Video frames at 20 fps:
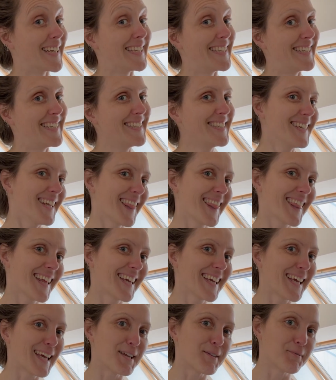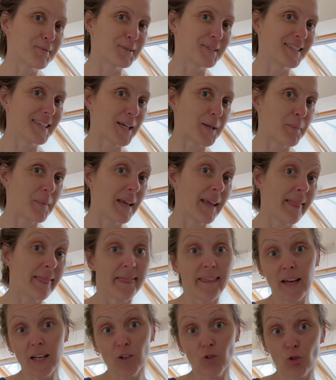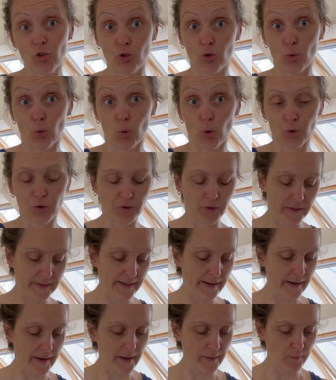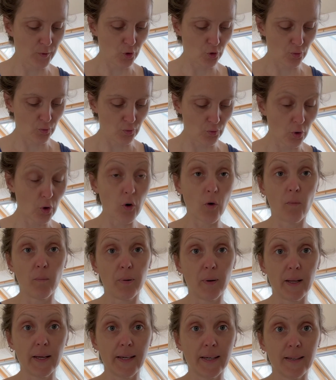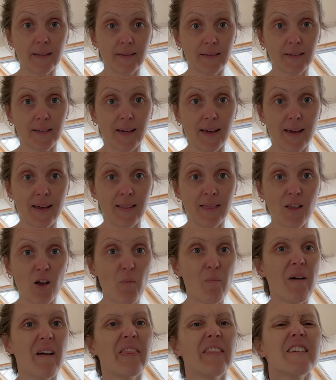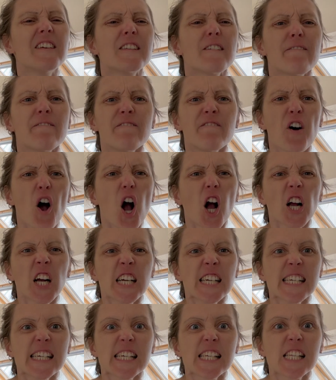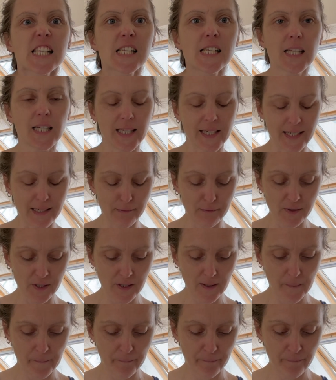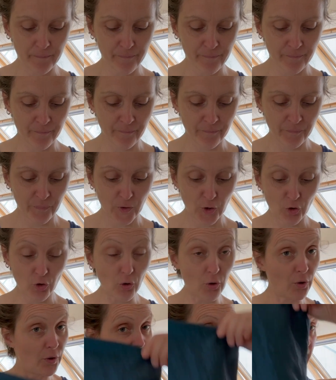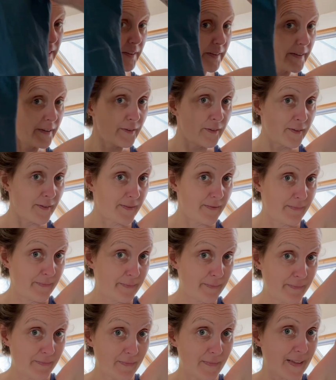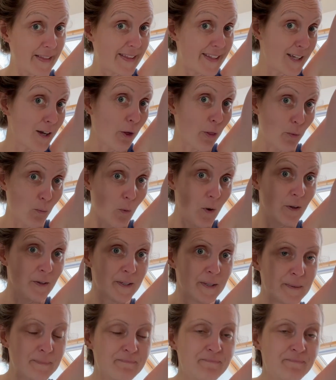Didn't think it would take me that short a time to complain again about these sleeves. So this is the other one.